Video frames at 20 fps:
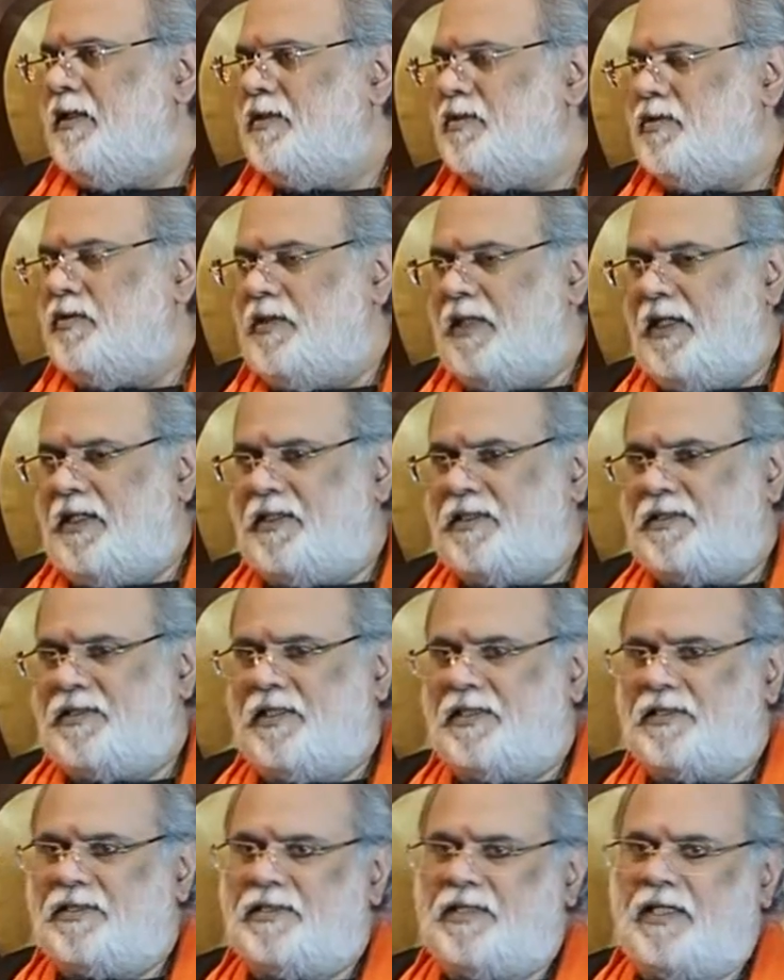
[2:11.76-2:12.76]
So that is
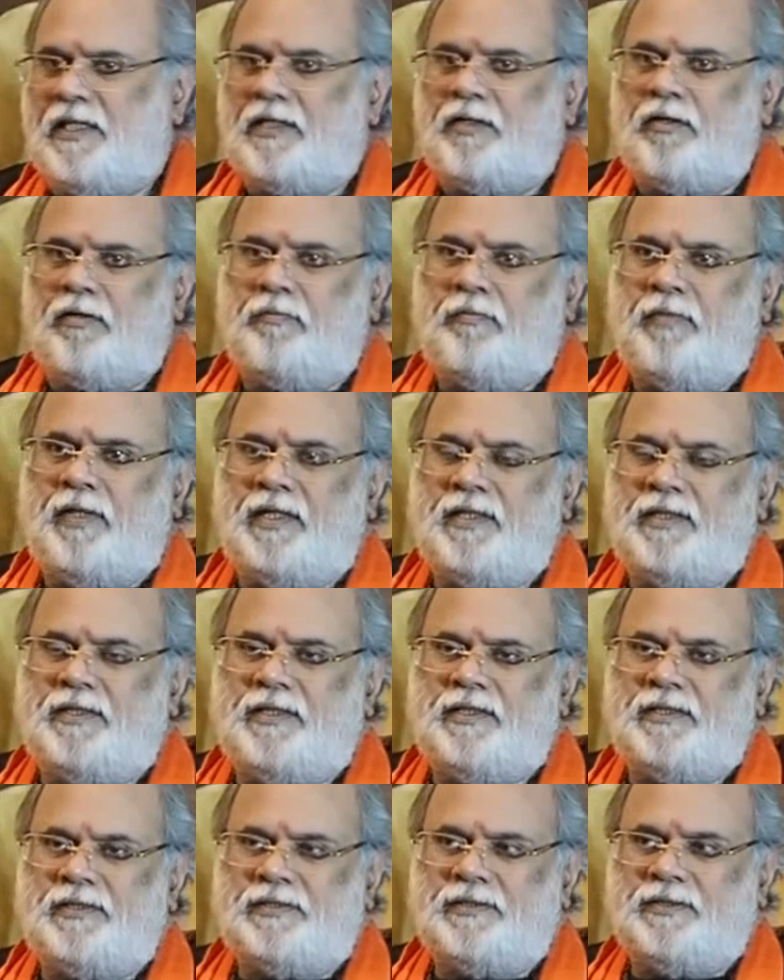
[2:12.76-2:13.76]
the state of
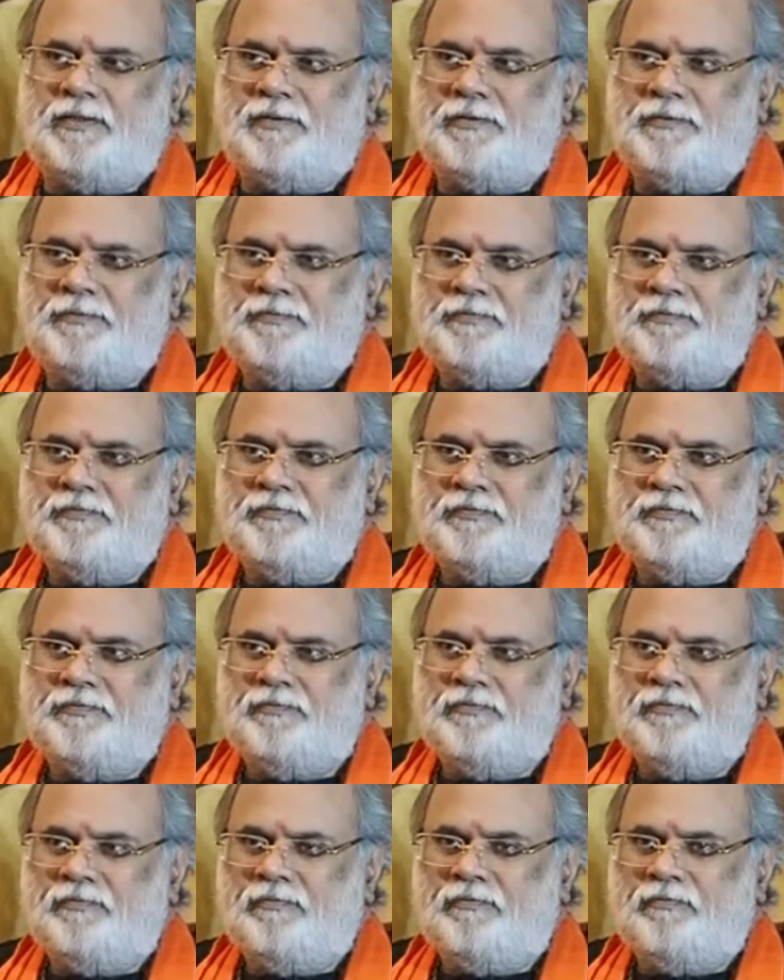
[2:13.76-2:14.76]
meditation.
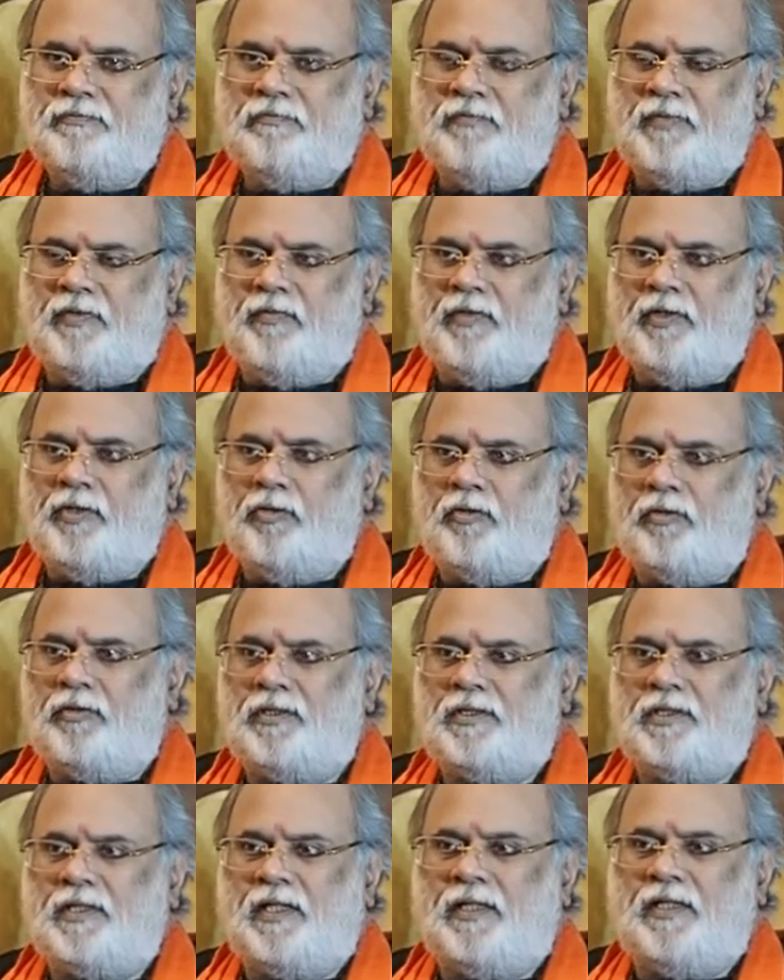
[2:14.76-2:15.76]
But we
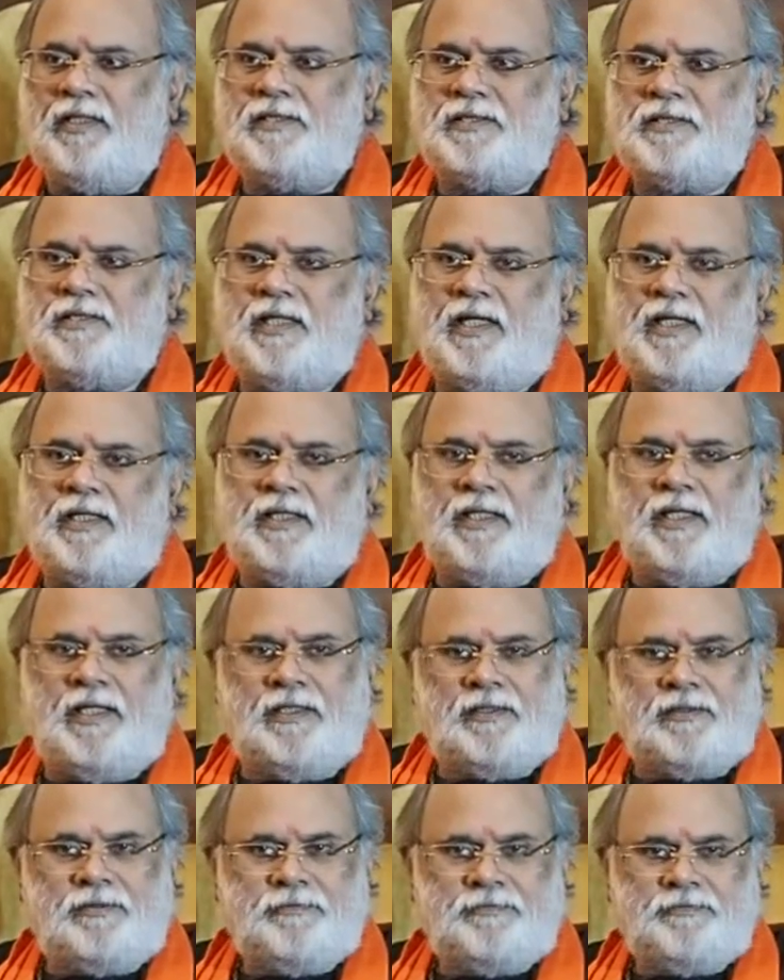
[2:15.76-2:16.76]
don't understand that.